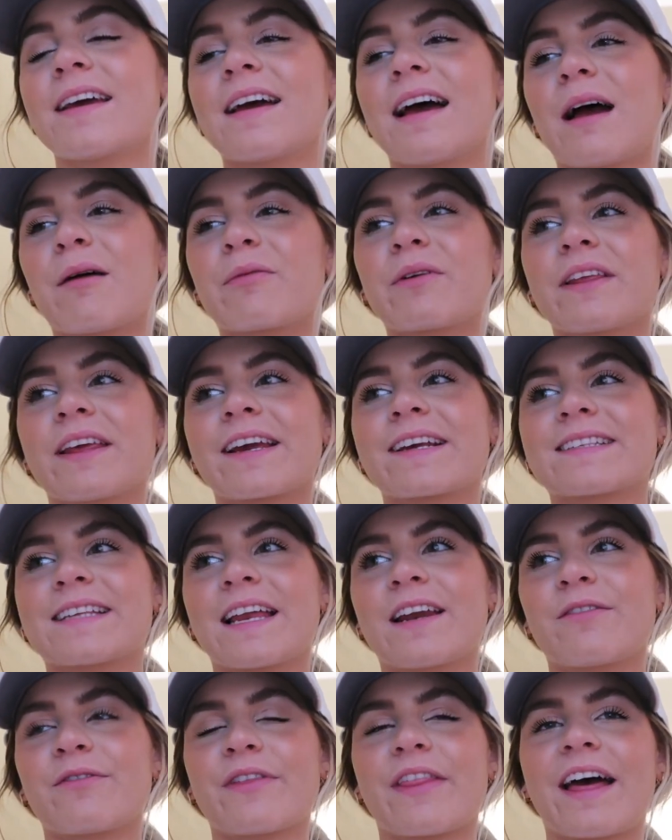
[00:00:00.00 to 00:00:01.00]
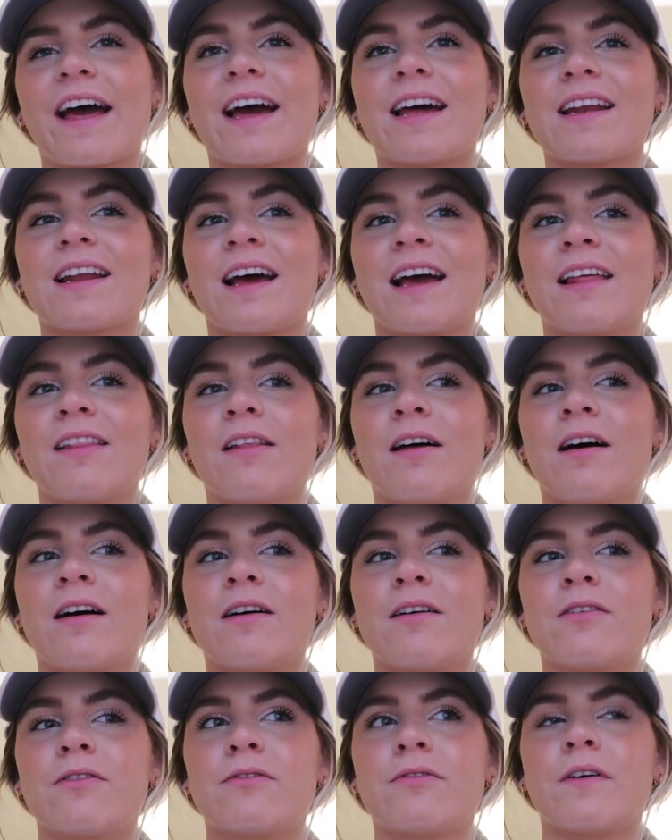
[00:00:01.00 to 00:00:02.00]
I'm really excited for that. I
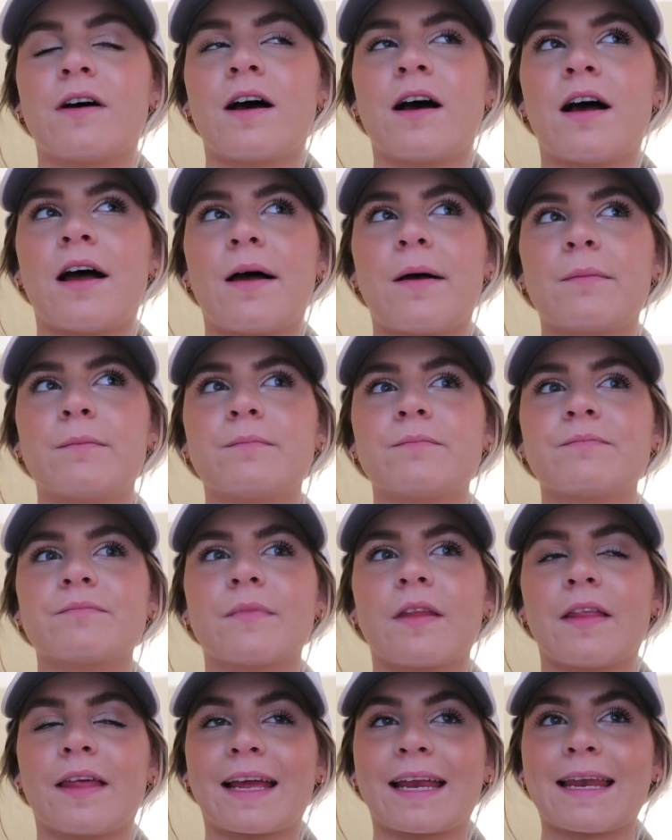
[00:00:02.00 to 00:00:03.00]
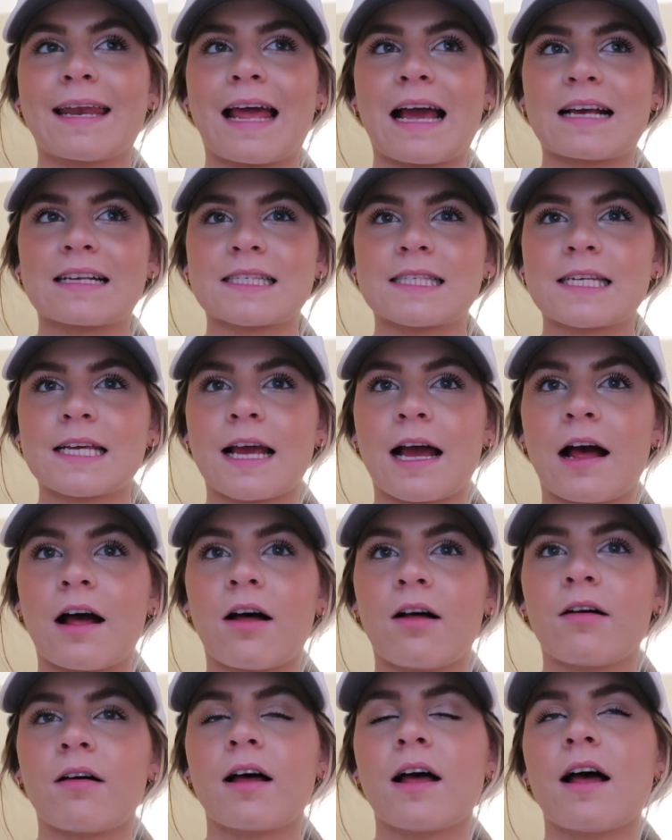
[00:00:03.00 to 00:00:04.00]
love like Nasty
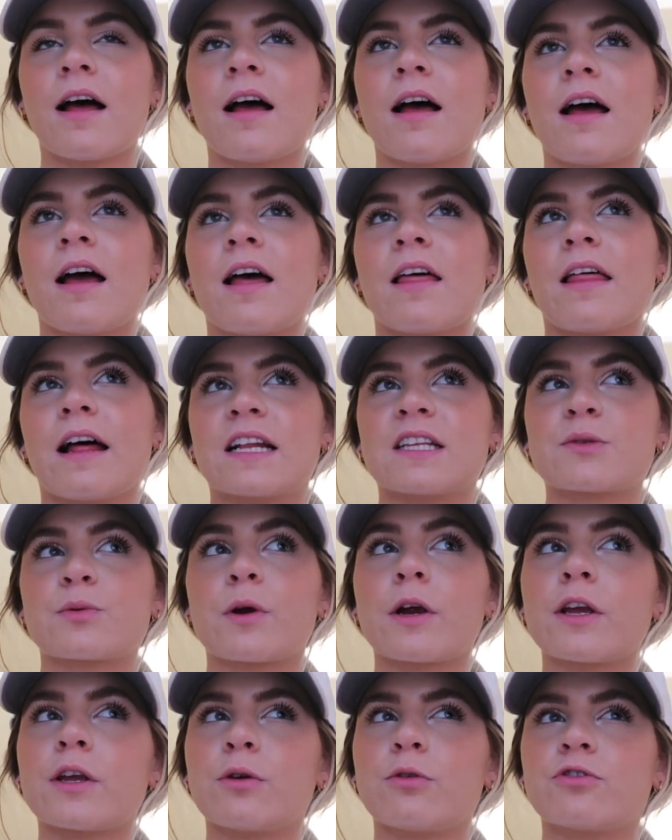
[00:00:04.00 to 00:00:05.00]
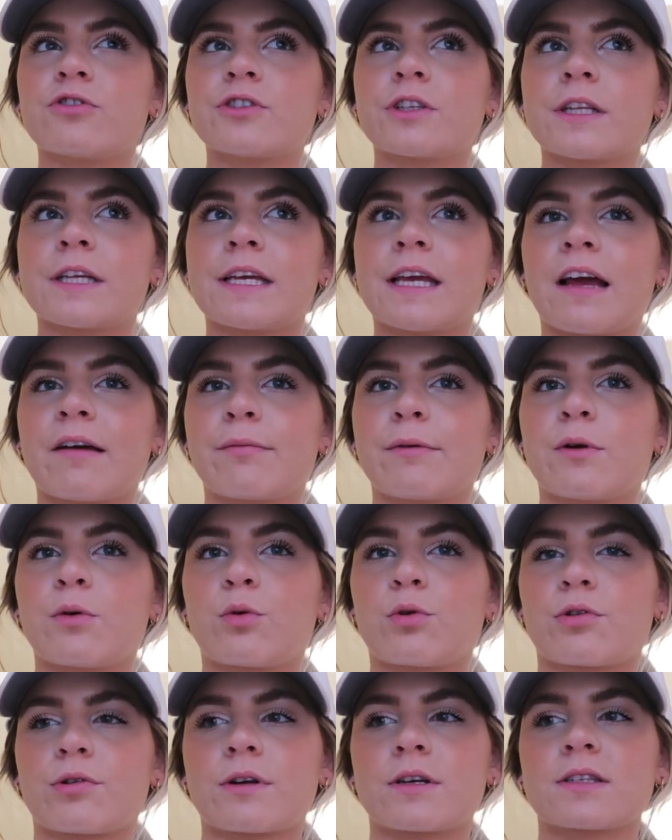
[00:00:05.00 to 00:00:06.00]
Gal. That's where I usually have been
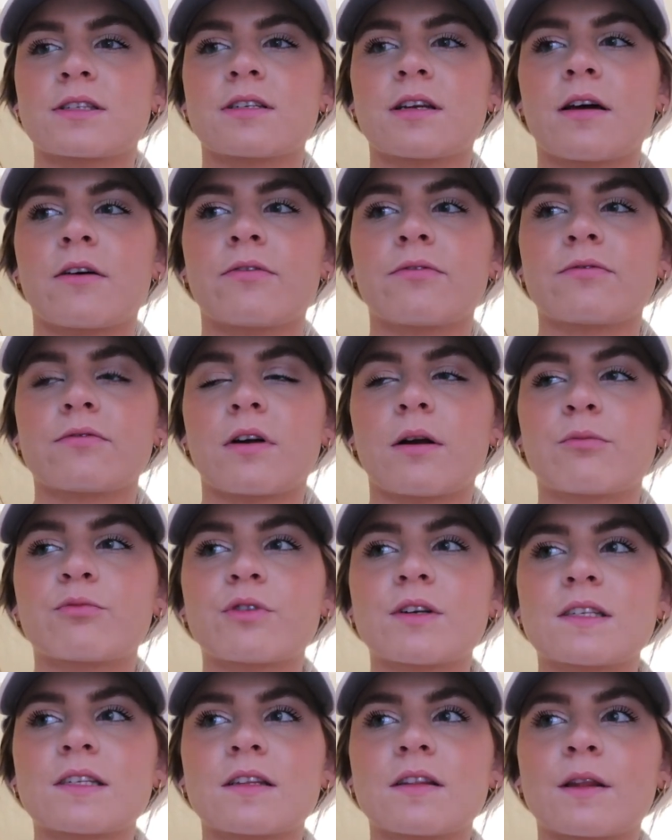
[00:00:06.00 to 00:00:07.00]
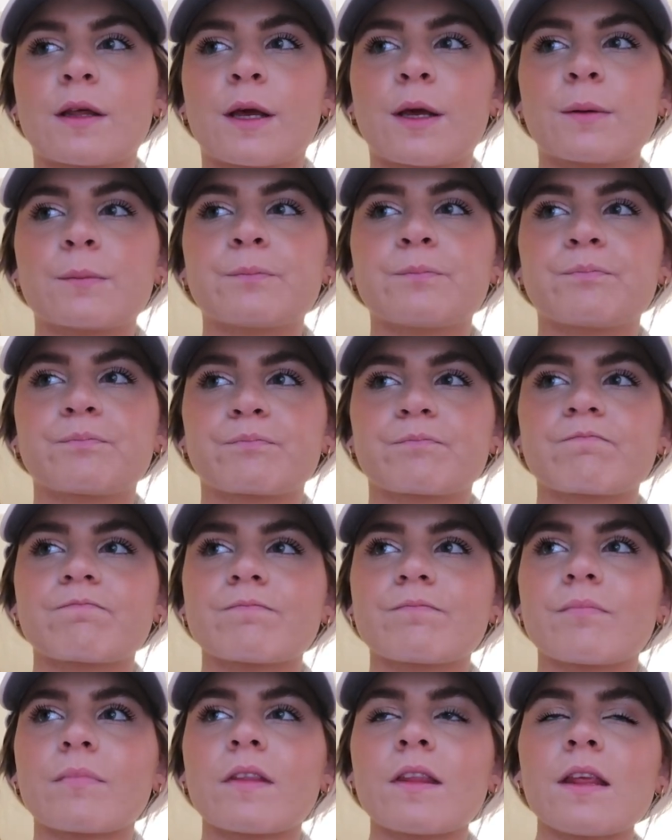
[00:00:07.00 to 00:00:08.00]
ordering stuff from recently,
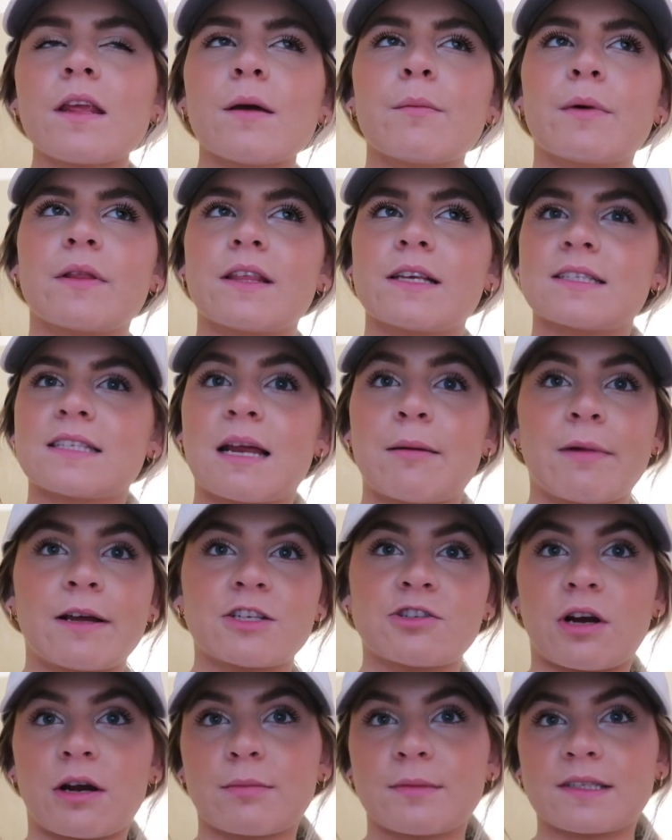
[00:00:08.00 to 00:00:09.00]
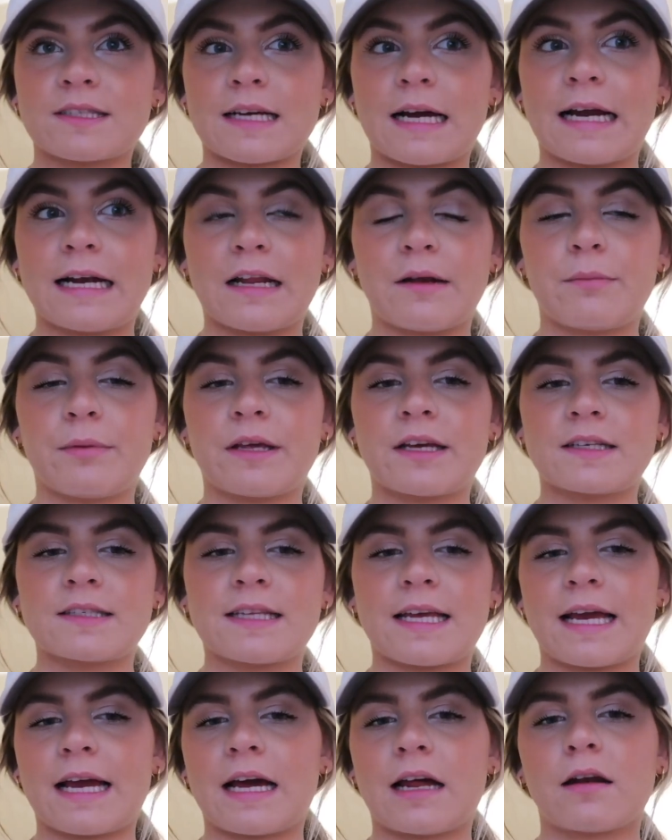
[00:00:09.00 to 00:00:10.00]
but this time I tried Misguided because
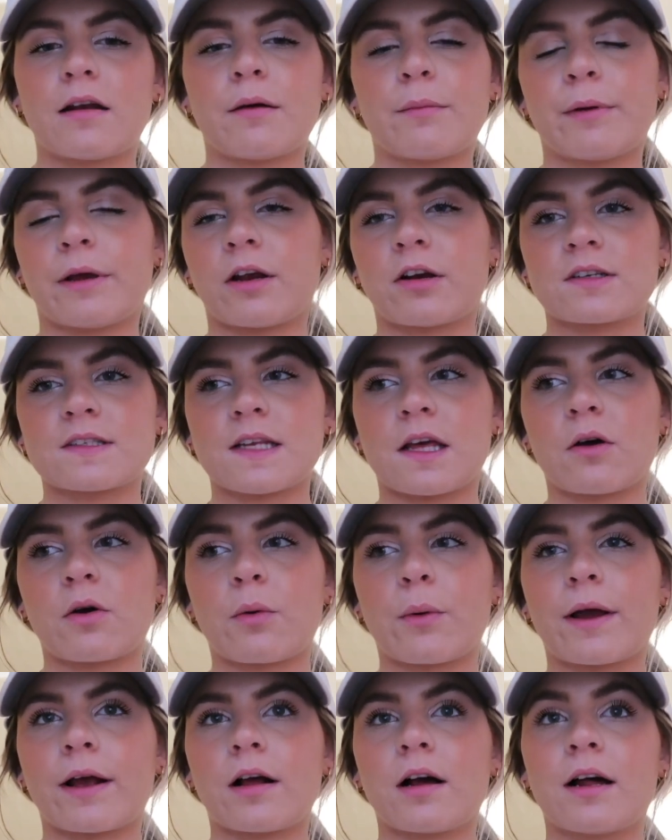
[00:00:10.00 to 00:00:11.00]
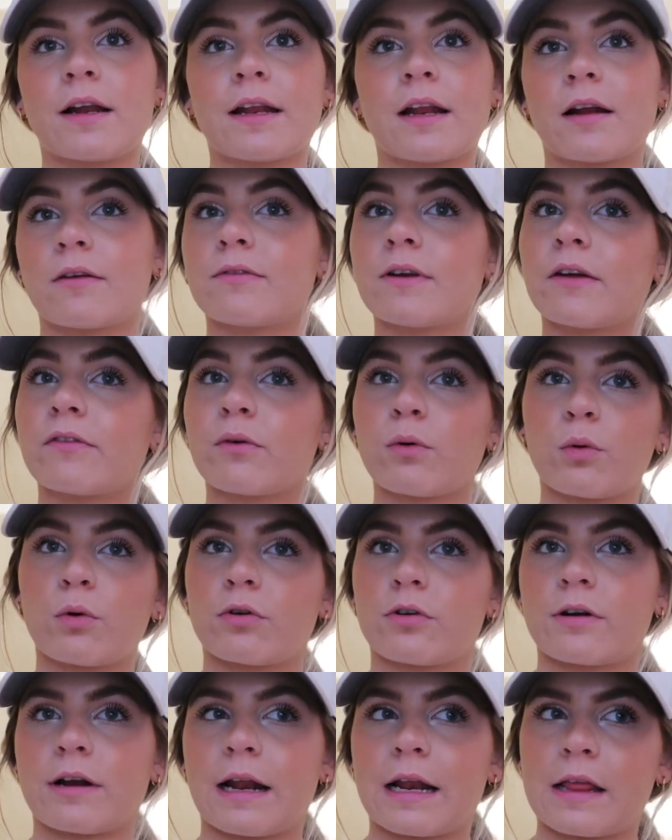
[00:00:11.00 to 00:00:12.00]
they had a bigger sale going on, and I've never
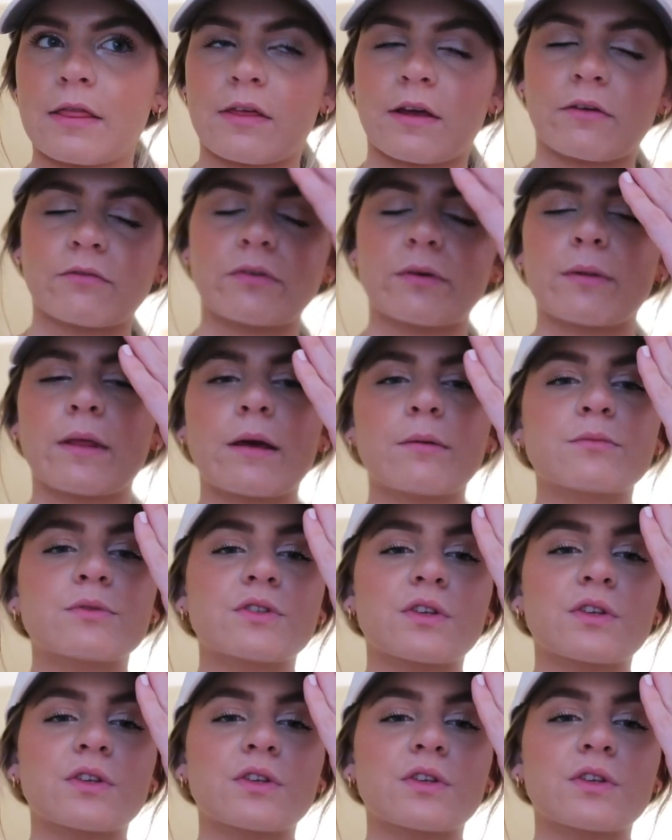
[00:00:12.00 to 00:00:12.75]
ordered anything from them.